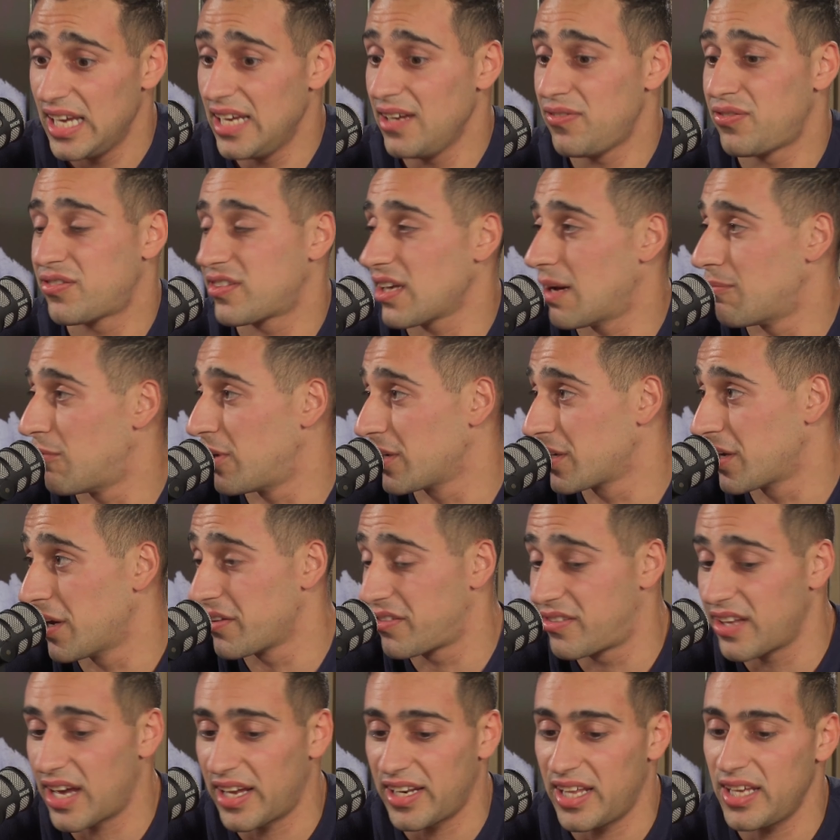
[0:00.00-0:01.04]
If someone
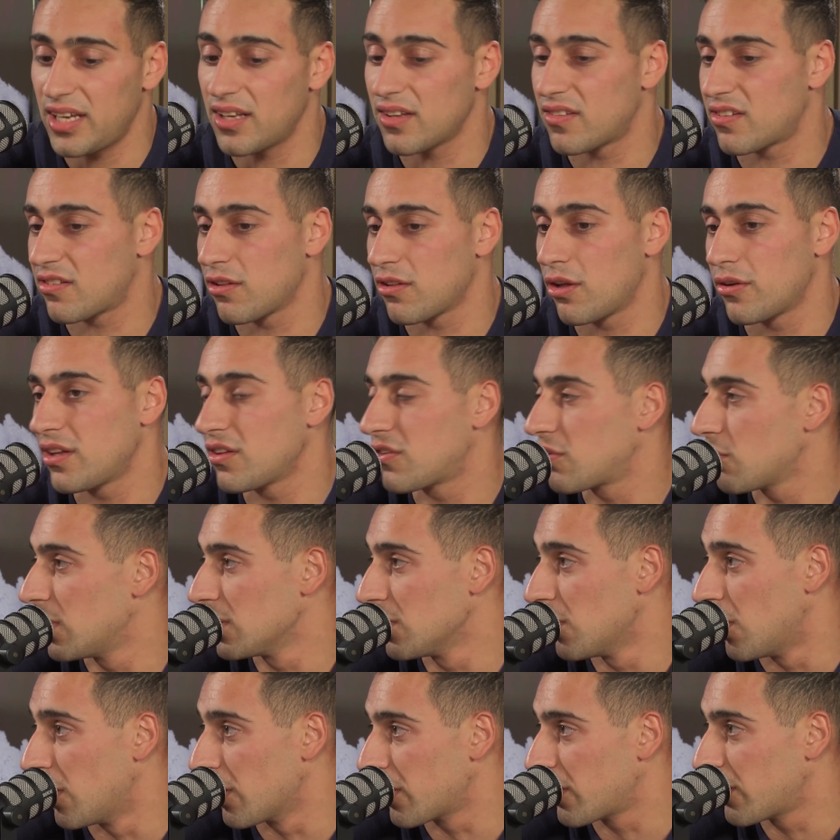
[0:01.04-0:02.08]
goes down, he can slot into
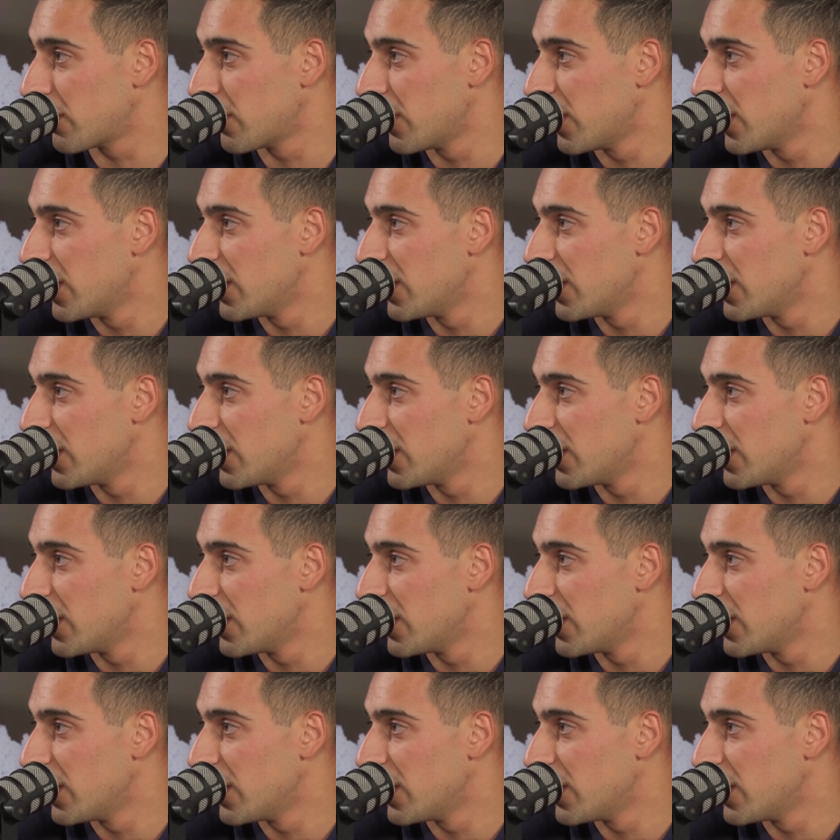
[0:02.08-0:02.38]
a lock.